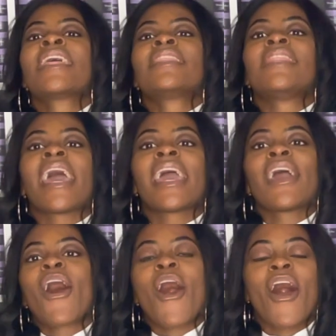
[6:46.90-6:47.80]
They
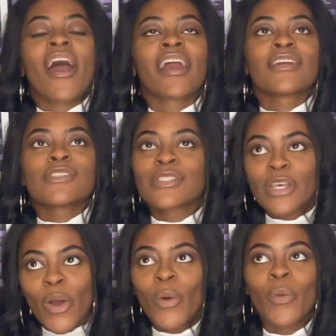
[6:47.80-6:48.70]
are
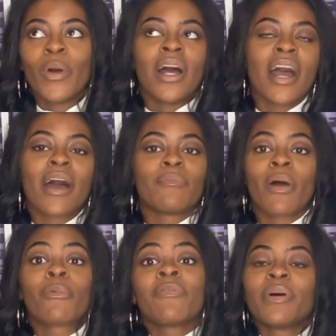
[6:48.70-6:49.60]
so,
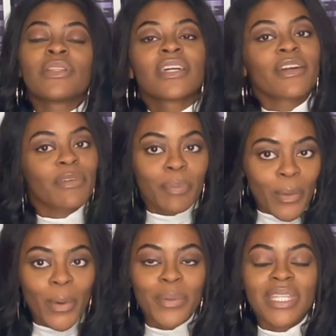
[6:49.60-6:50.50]
we build a good
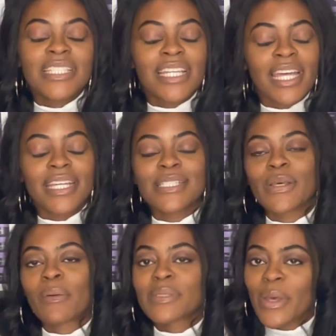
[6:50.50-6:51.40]
rapport with each other, so
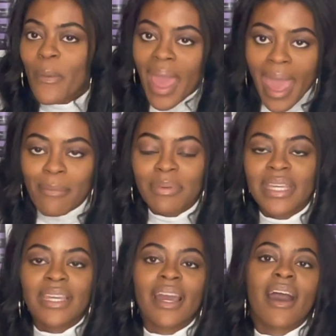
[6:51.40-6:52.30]
I'm so
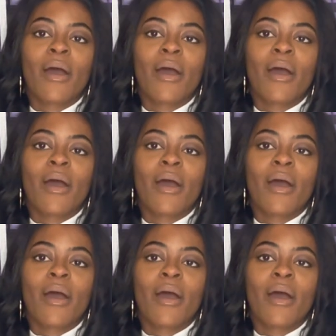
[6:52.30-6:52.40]
happy.